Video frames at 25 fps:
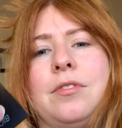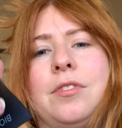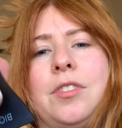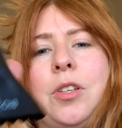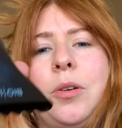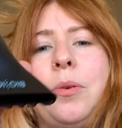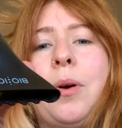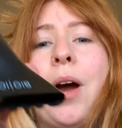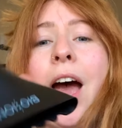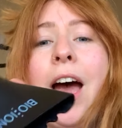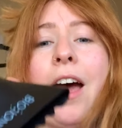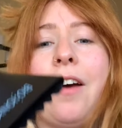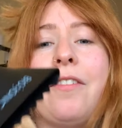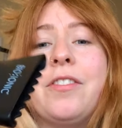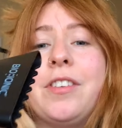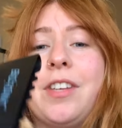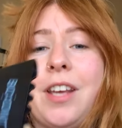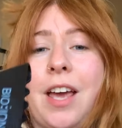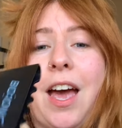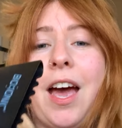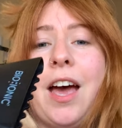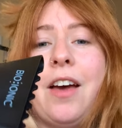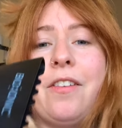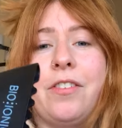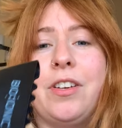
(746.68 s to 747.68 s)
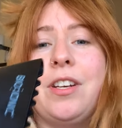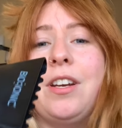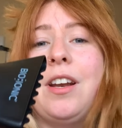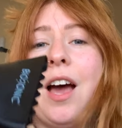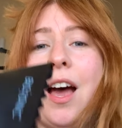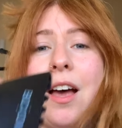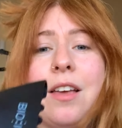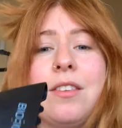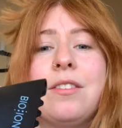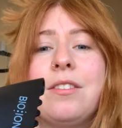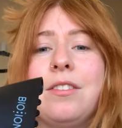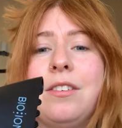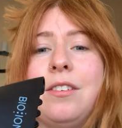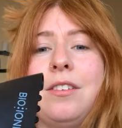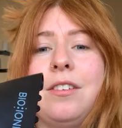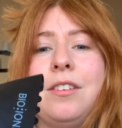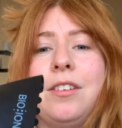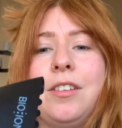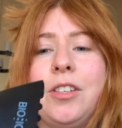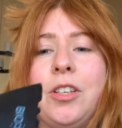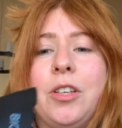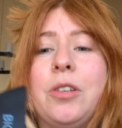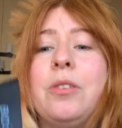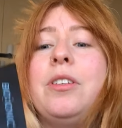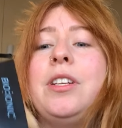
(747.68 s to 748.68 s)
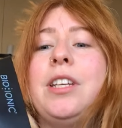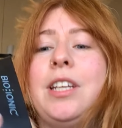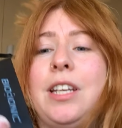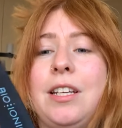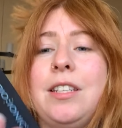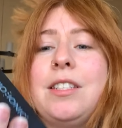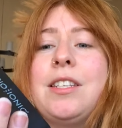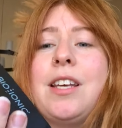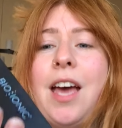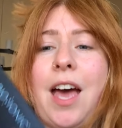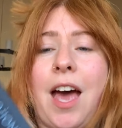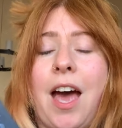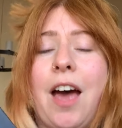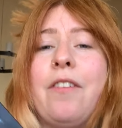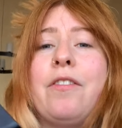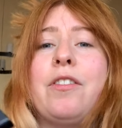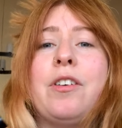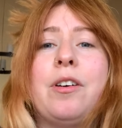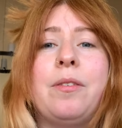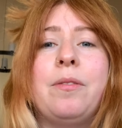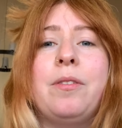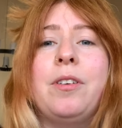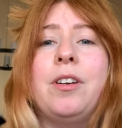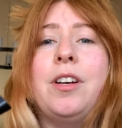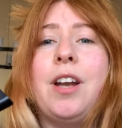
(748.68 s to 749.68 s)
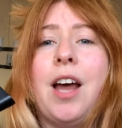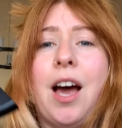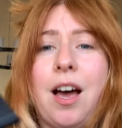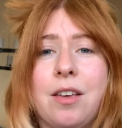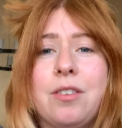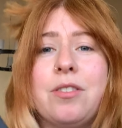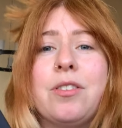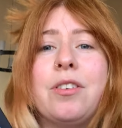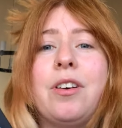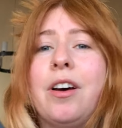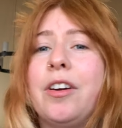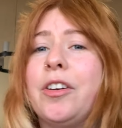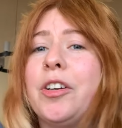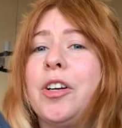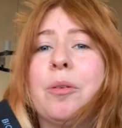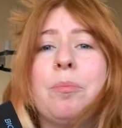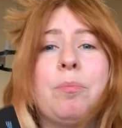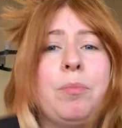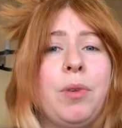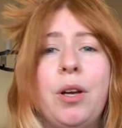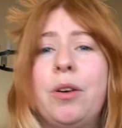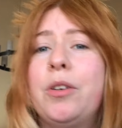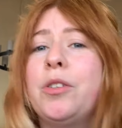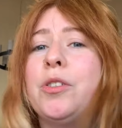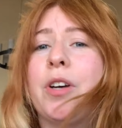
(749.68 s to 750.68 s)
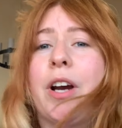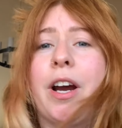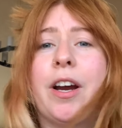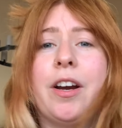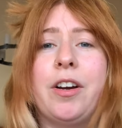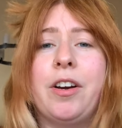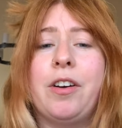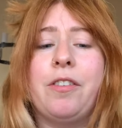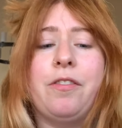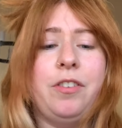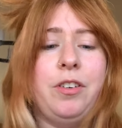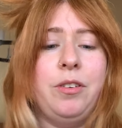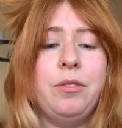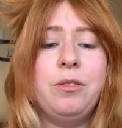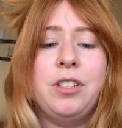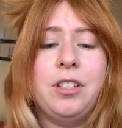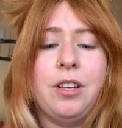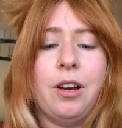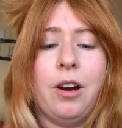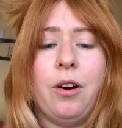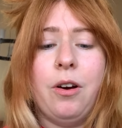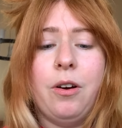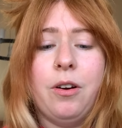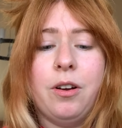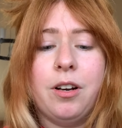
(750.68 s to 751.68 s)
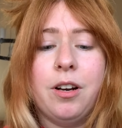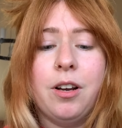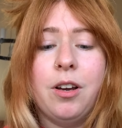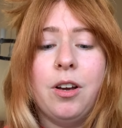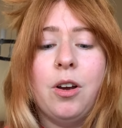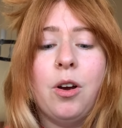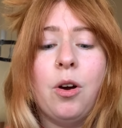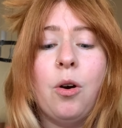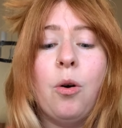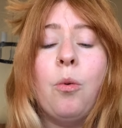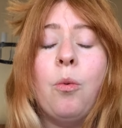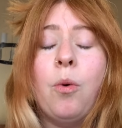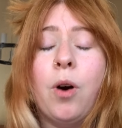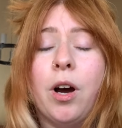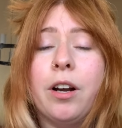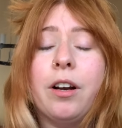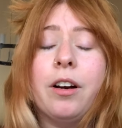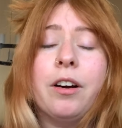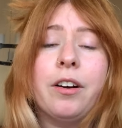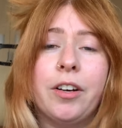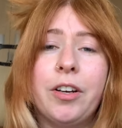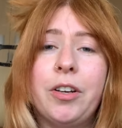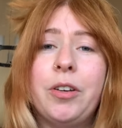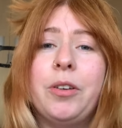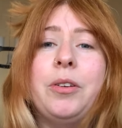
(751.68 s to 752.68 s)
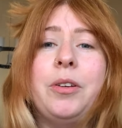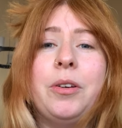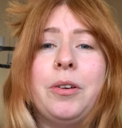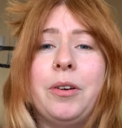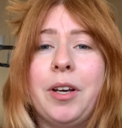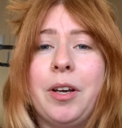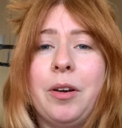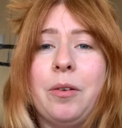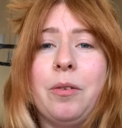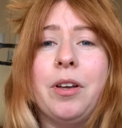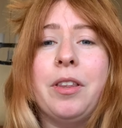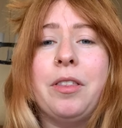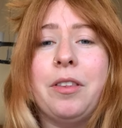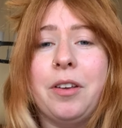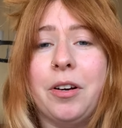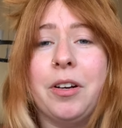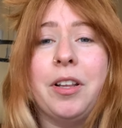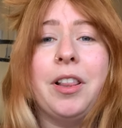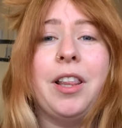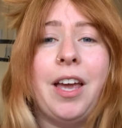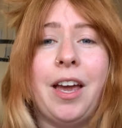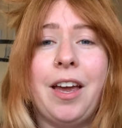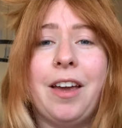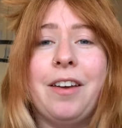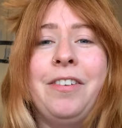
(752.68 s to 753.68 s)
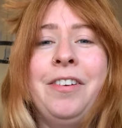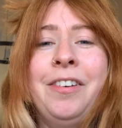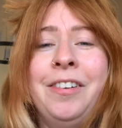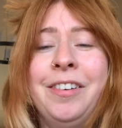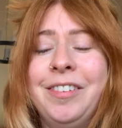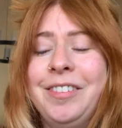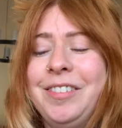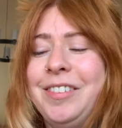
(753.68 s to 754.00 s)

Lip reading: you have to have a nozzle. You need to have a nozzle on your blow dryer. If you don't, what are you doing with your life?